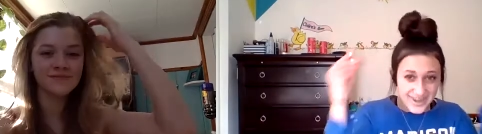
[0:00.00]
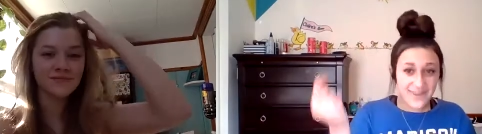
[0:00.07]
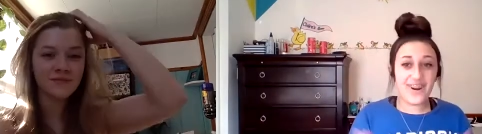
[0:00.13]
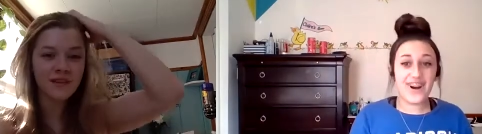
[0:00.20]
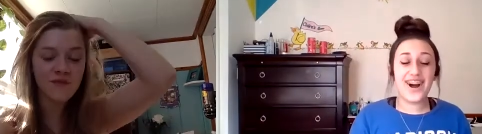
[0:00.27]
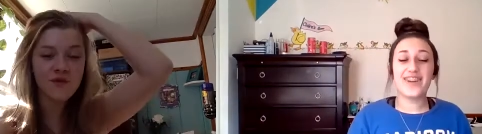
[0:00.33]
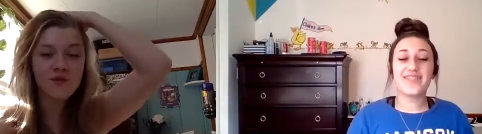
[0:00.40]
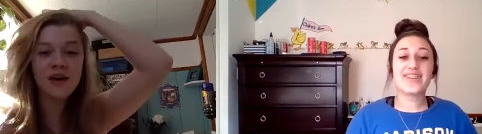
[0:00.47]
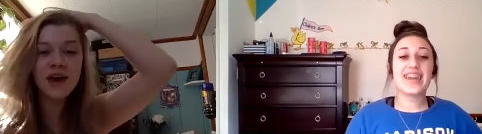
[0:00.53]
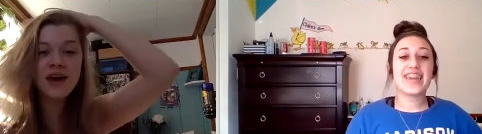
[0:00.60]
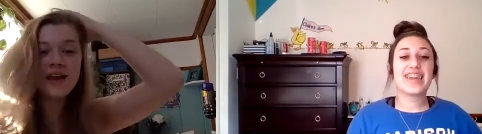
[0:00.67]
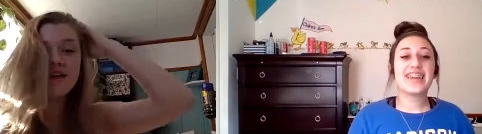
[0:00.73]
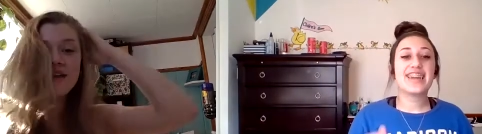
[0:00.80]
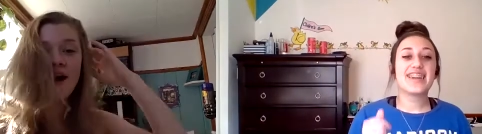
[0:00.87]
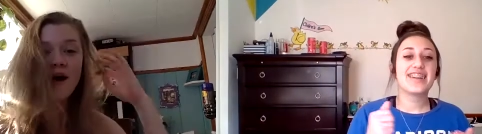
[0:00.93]
Speaker 1: you get a
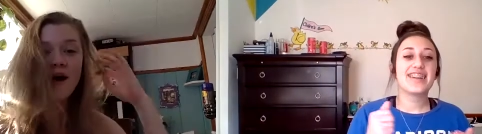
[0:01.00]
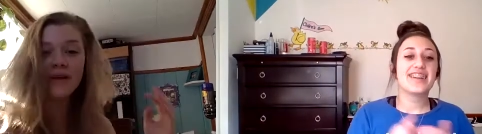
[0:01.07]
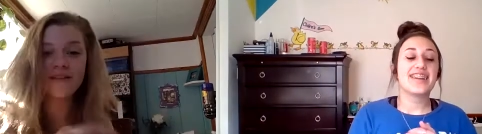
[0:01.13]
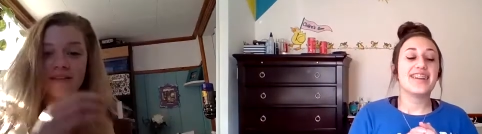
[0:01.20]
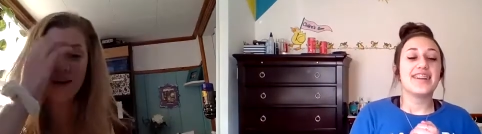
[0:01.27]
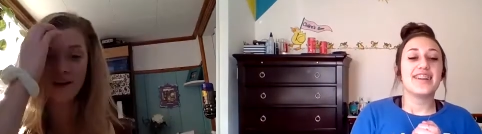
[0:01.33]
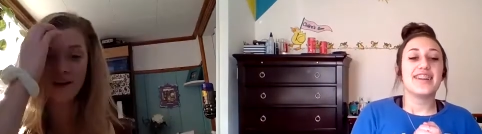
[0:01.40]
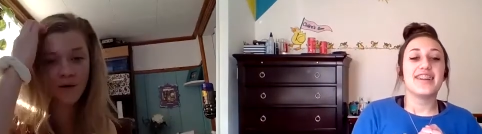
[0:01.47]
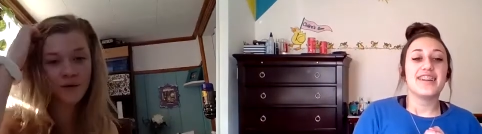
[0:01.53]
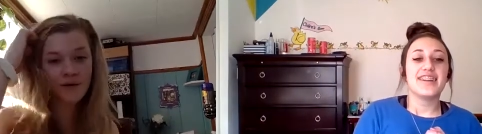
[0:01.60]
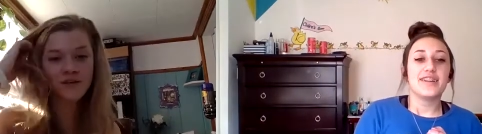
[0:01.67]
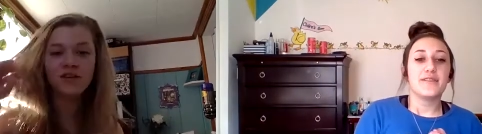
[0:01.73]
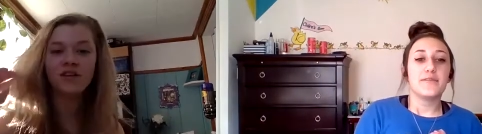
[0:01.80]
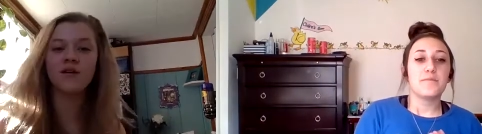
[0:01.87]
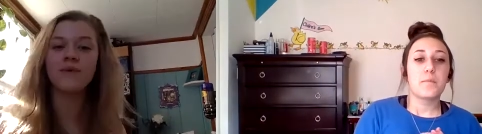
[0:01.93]
no, it's not always
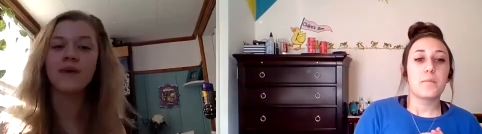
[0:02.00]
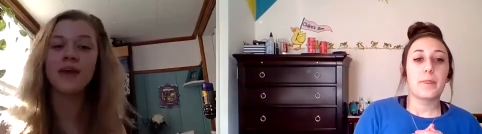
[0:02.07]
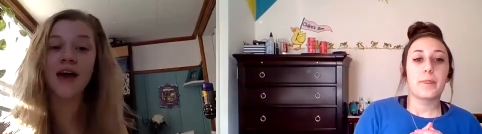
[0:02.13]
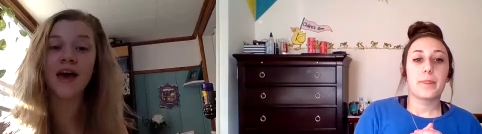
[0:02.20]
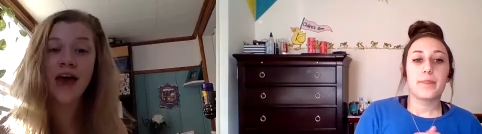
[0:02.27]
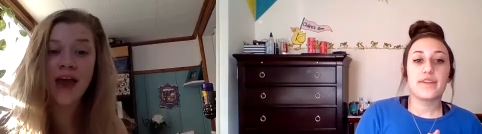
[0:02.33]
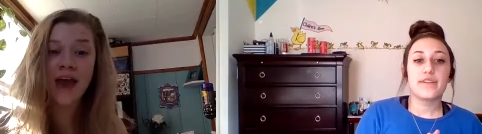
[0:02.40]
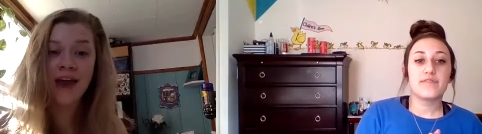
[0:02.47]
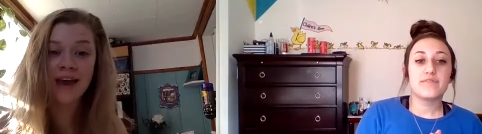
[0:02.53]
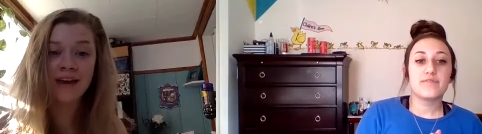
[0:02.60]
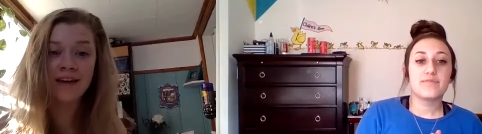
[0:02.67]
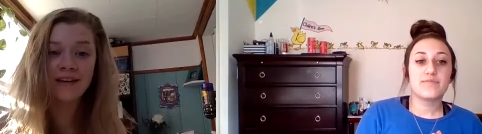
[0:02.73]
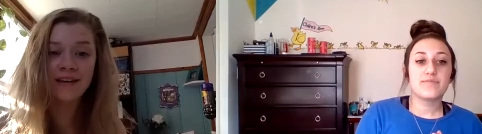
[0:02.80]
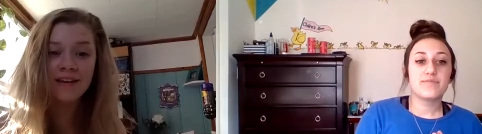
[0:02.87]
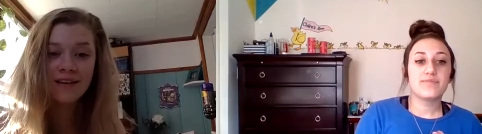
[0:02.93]
going to be a hey,
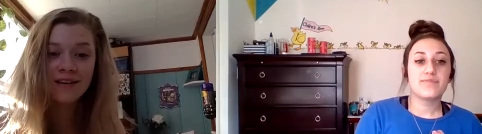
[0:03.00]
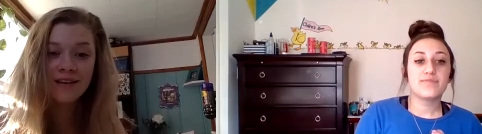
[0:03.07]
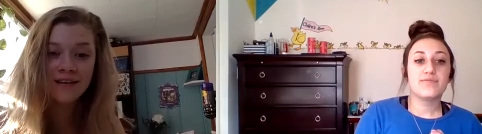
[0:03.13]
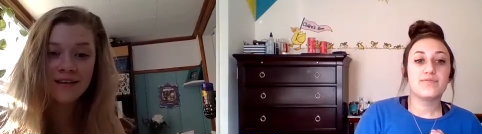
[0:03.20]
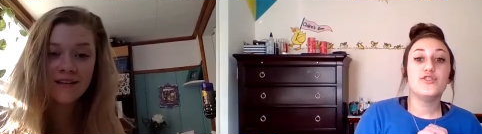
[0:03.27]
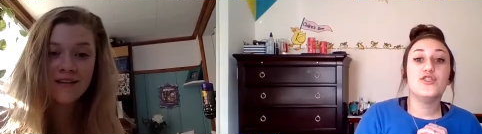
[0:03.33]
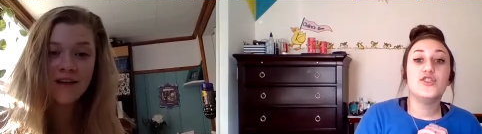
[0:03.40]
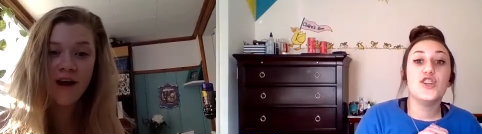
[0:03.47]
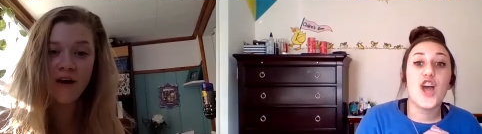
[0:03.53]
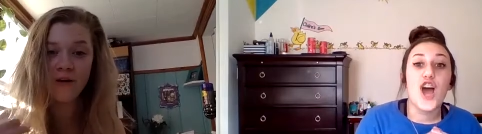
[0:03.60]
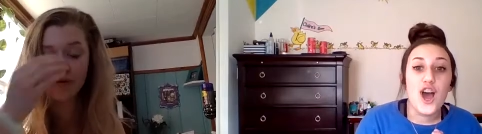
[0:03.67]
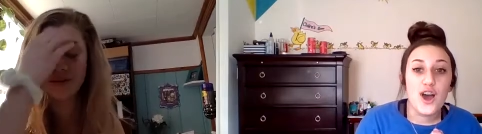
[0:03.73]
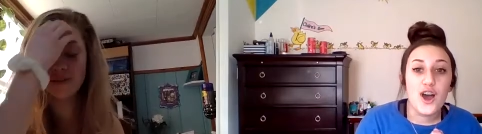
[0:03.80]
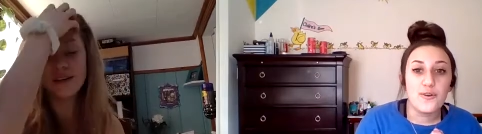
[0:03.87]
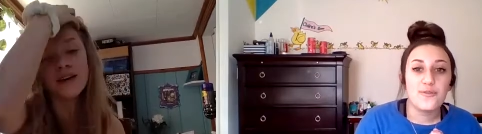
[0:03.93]

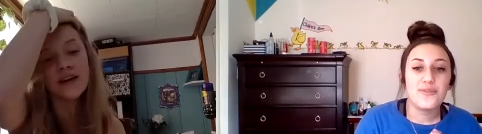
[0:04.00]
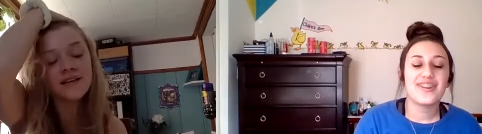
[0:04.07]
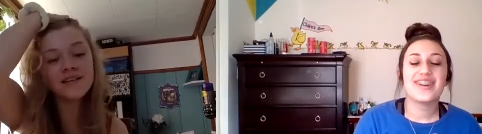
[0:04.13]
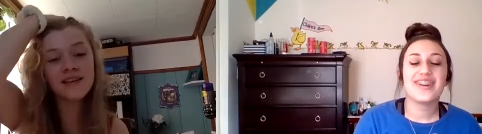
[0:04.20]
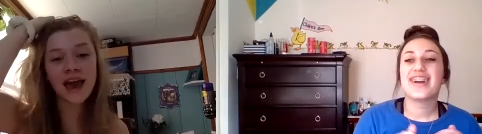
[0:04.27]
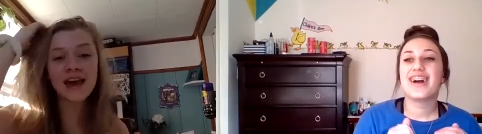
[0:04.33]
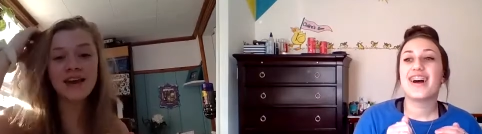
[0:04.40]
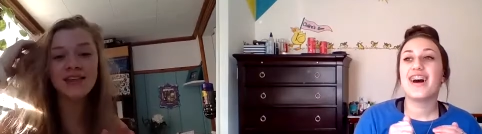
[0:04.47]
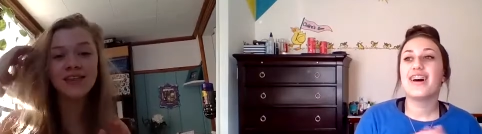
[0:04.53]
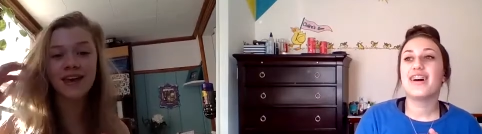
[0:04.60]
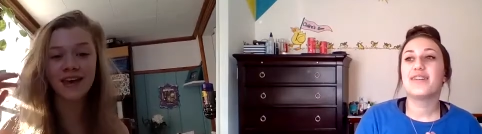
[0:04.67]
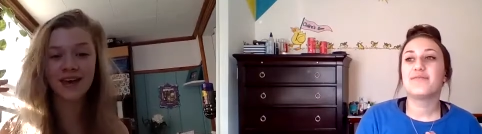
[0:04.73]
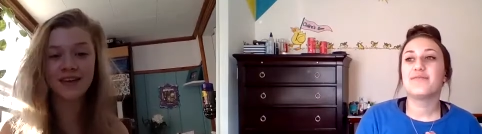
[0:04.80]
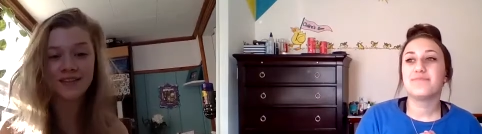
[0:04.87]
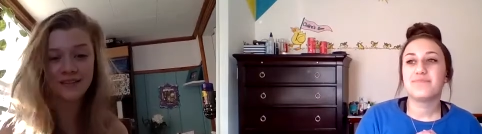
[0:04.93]
no. no. Take the hint,
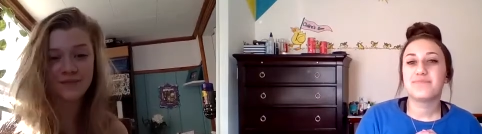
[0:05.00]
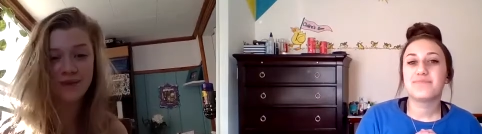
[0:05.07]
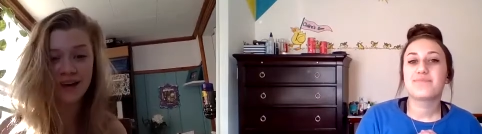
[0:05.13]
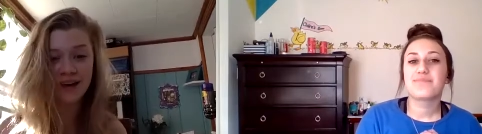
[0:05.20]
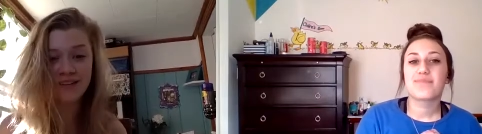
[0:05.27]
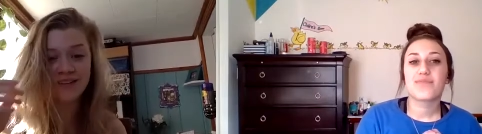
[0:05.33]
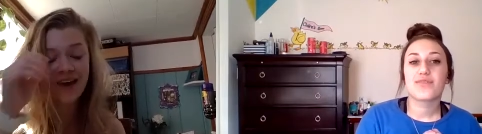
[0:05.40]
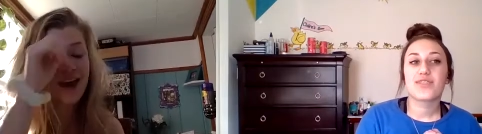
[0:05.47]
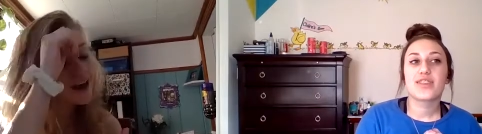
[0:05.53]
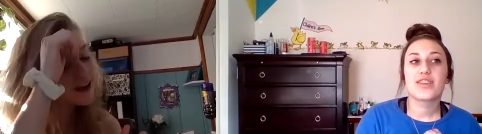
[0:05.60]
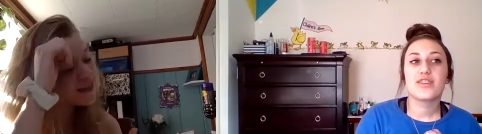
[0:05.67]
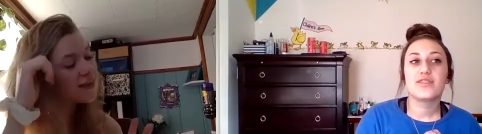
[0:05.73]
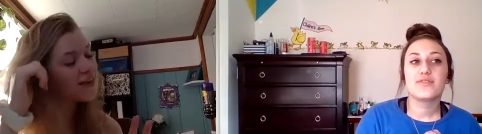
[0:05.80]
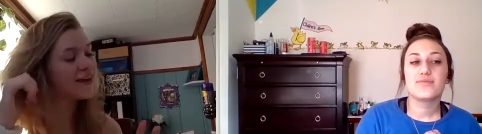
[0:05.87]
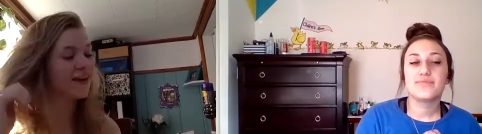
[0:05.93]
um, man. Take
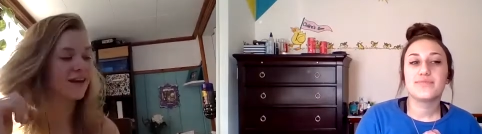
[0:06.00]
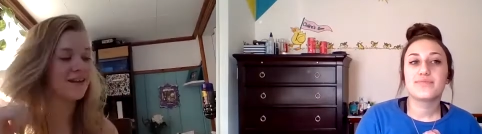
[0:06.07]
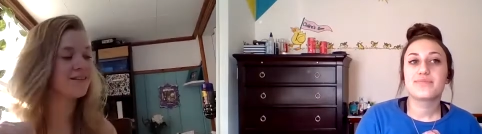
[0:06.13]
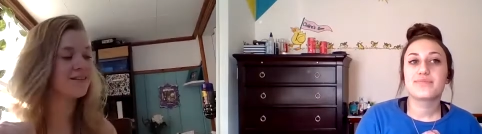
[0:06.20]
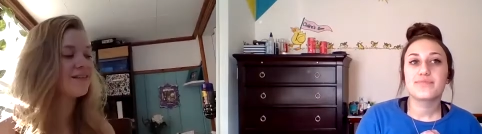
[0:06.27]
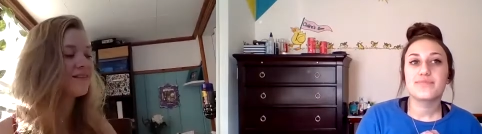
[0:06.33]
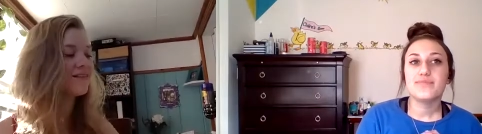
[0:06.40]
the hints.